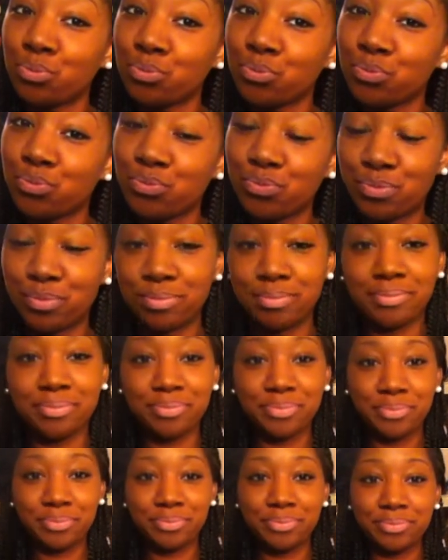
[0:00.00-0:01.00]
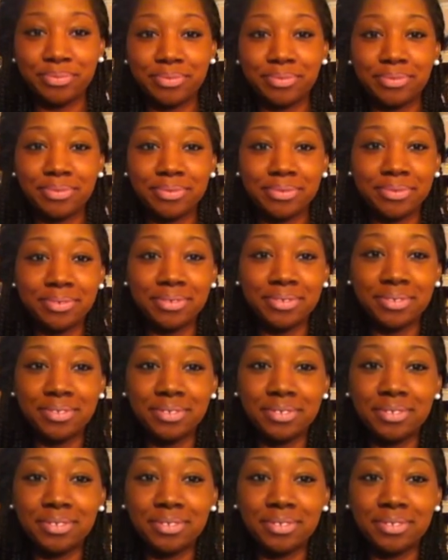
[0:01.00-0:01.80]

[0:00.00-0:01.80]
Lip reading: Nothing is said.